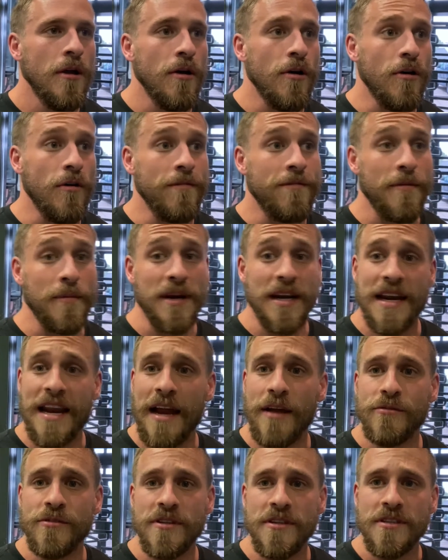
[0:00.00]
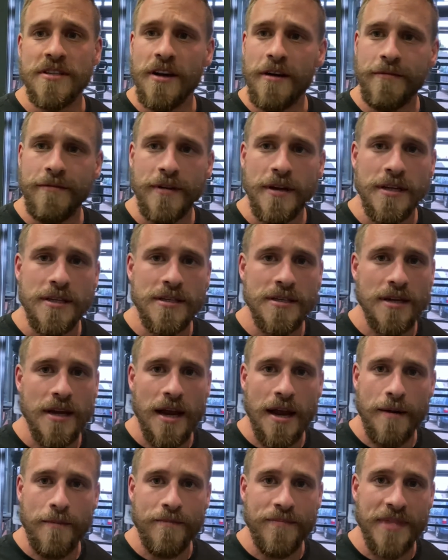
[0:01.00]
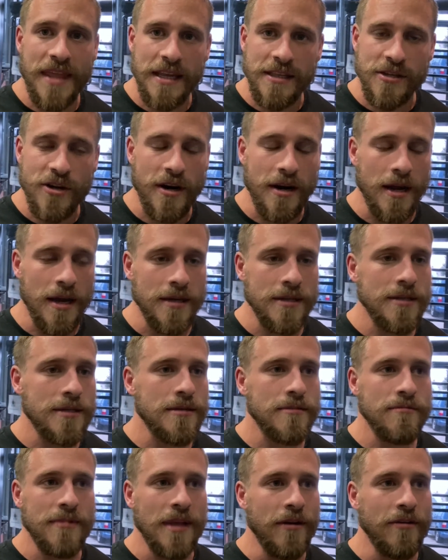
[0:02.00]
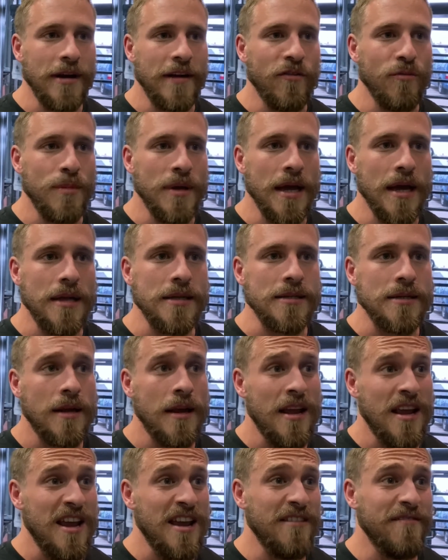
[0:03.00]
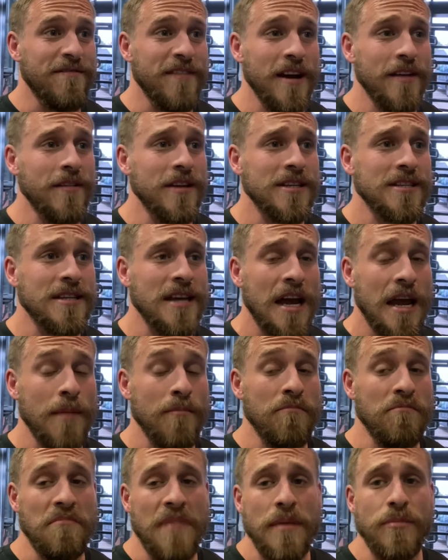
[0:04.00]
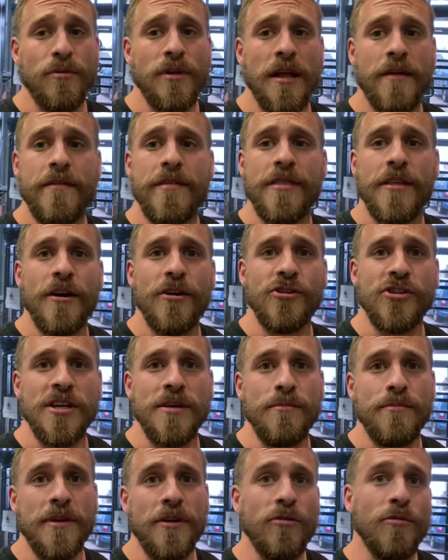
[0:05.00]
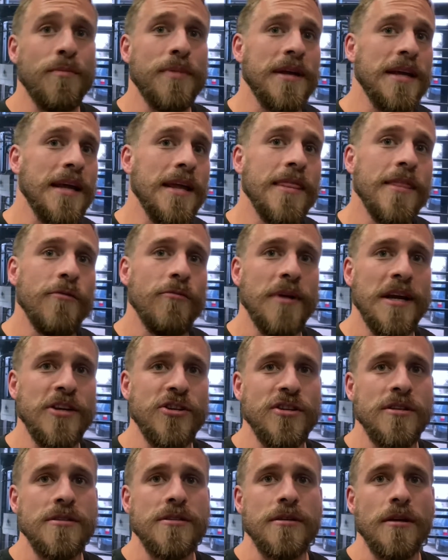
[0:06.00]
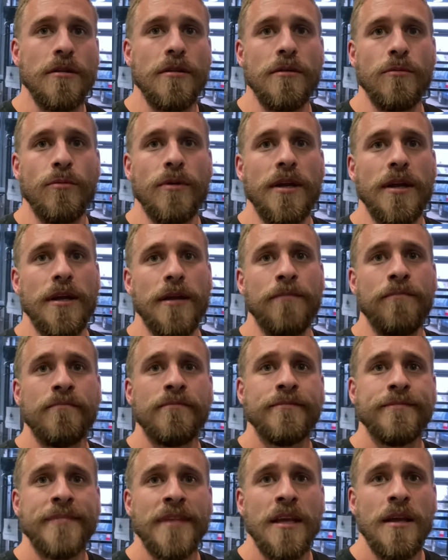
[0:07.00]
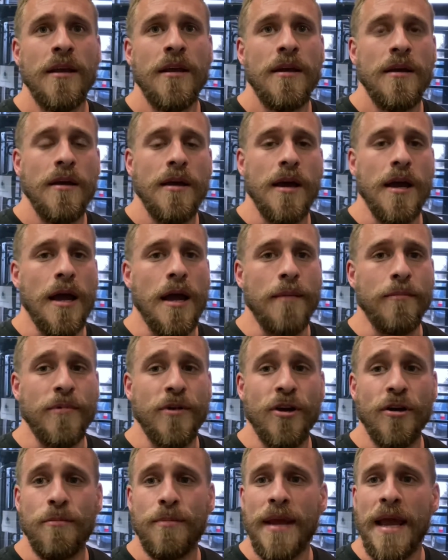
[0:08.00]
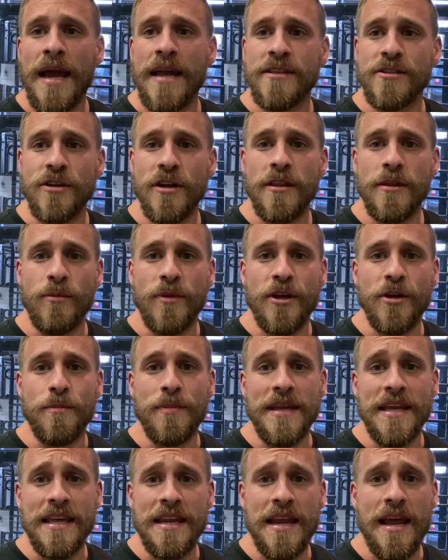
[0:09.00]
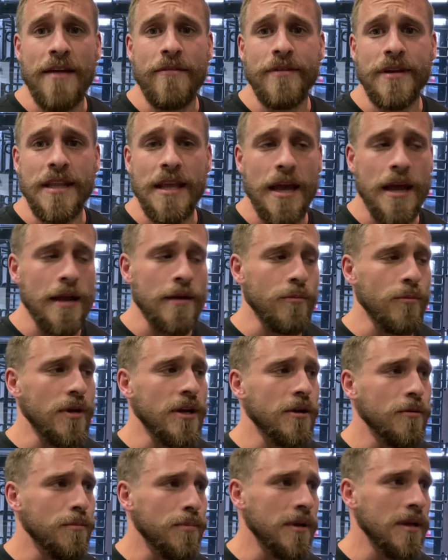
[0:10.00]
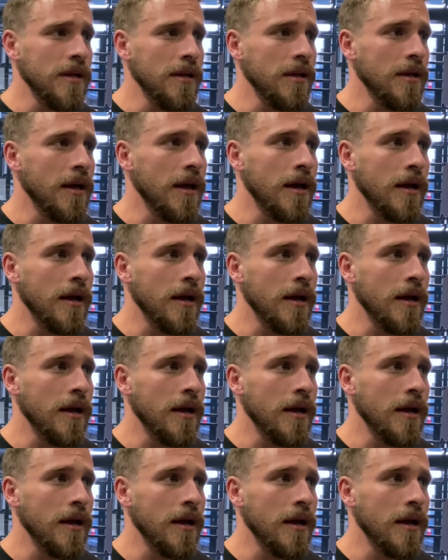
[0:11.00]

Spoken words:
or from an accountant's office. That's not us. That will never be us. In 5 years' time, maybe we'll have a third gym, but it would be in the region so that we could be hands-on, that we could be in it every day, and we could be